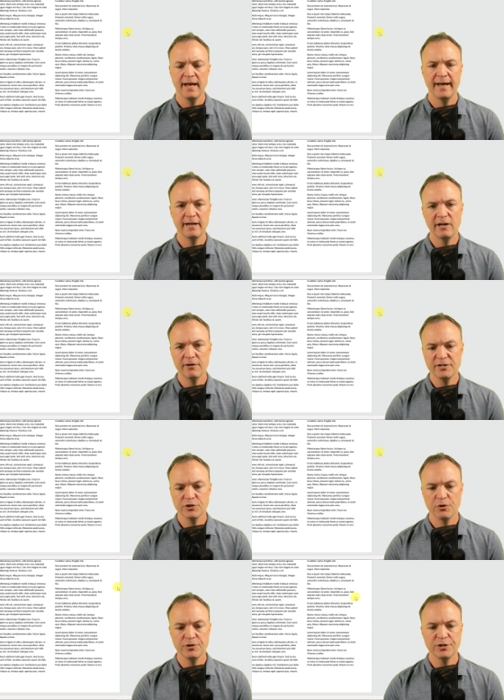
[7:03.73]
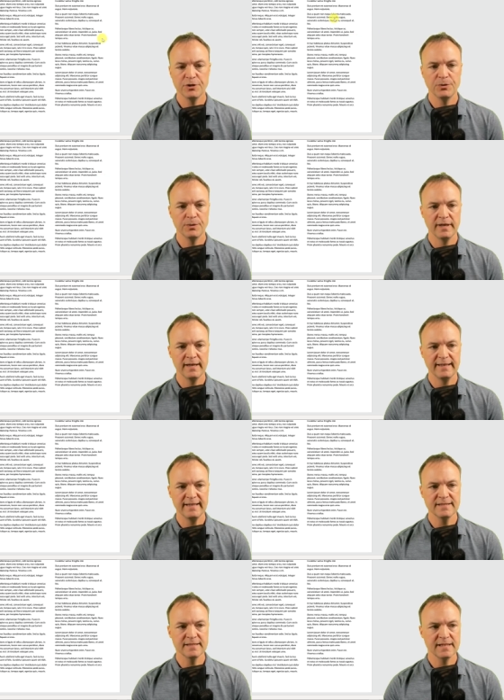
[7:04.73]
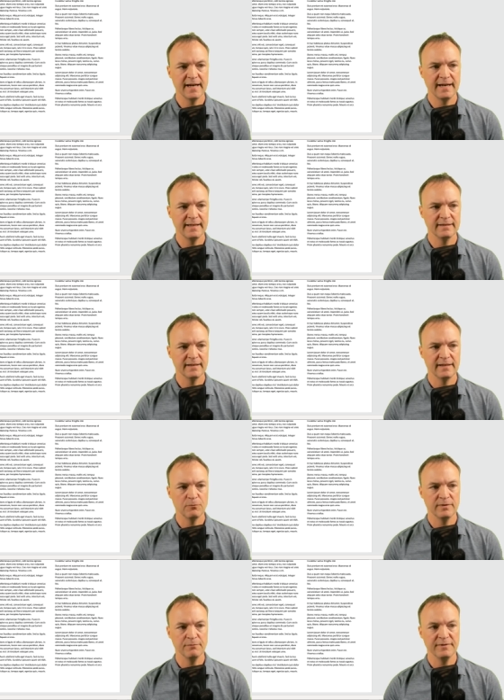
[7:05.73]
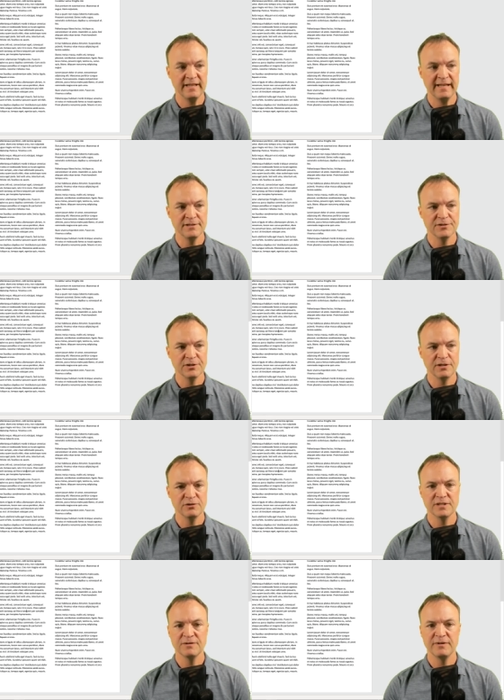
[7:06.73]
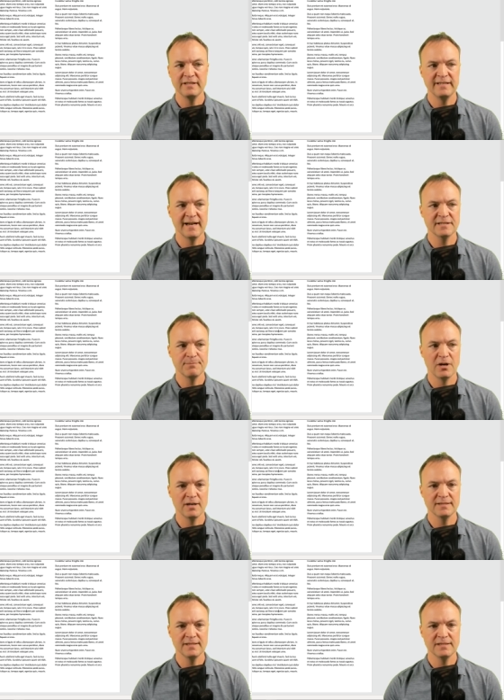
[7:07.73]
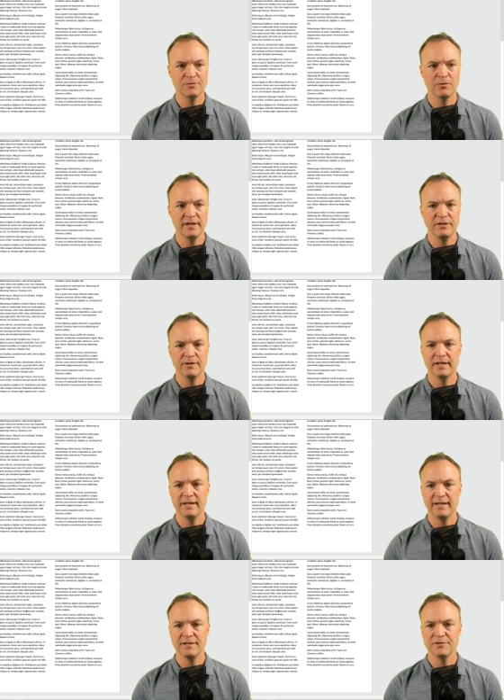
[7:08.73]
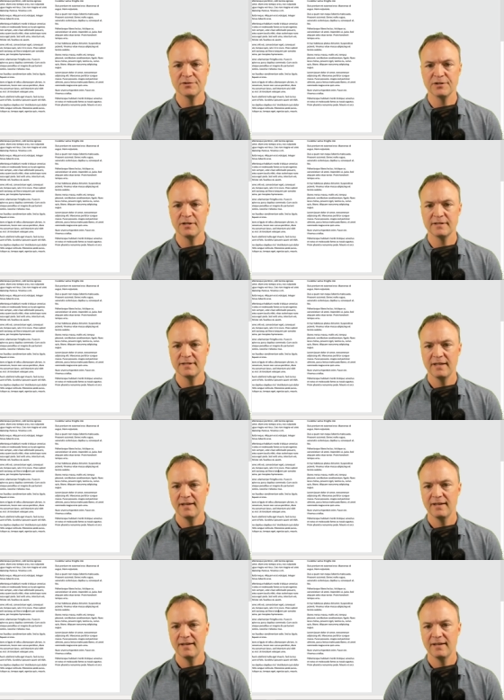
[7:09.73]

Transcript: And I already showed you inside the insert, just with the text boxes where you can insert